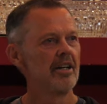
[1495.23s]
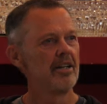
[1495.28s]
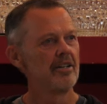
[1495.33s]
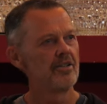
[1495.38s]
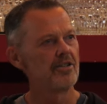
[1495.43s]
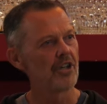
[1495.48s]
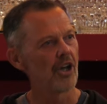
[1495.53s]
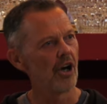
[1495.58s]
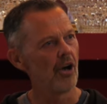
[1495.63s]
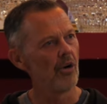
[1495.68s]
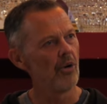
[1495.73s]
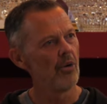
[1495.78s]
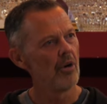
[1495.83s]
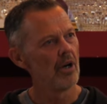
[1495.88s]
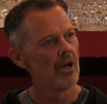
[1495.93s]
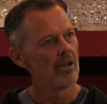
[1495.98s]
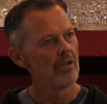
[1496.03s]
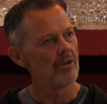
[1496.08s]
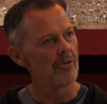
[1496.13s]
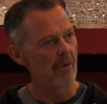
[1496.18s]
So
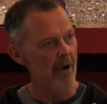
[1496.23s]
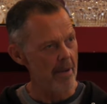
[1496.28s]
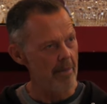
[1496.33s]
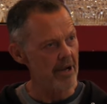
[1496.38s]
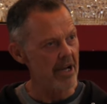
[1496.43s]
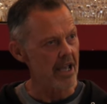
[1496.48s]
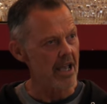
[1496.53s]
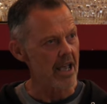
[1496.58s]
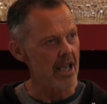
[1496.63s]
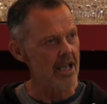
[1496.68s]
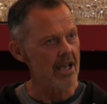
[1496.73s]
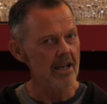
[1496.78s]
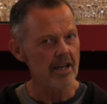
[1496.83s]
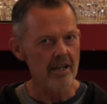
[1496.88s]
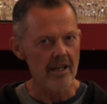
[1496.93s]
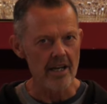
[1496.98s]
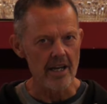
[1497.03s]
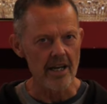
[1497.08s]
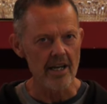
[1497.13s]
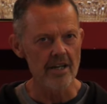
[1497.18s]
the remedy
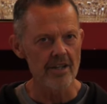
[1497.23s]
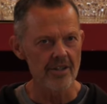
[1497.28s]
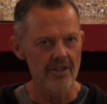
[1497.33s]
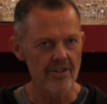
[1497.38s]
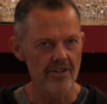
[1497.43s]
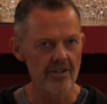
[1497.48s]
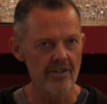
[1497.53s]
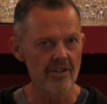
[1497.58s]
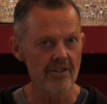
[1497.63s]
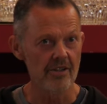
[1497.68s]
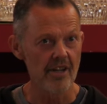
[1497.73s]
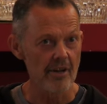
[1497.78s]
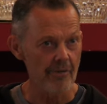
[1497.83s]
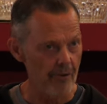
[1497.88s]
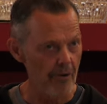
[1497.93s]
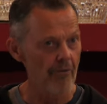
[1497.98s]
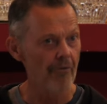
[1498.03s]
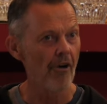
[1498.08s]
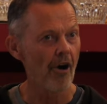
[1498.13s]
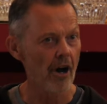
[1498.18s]
is if
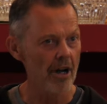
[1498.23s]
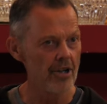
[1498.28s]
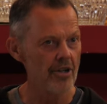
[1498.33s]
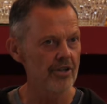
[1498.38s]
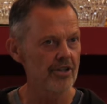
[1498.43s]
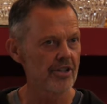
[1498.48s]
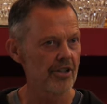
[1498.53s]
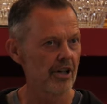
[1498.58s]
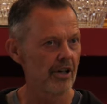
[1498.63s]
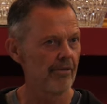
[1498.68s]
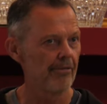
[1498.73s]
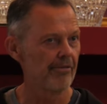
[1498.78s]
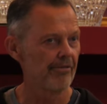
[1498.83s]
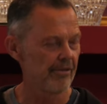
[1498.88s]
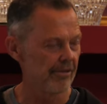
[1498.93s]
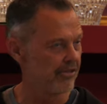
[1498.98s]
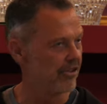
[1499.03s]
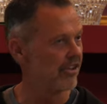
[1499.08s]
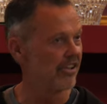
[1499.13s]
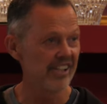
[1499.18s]
you find yourself
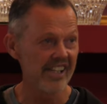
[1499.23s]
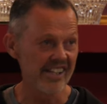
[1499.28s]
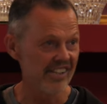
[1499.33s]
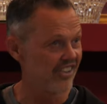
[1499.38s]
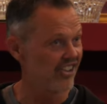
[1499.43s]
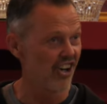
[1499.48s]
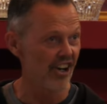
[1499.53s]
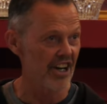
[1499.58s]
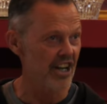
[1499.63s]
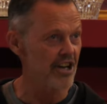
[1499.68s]
not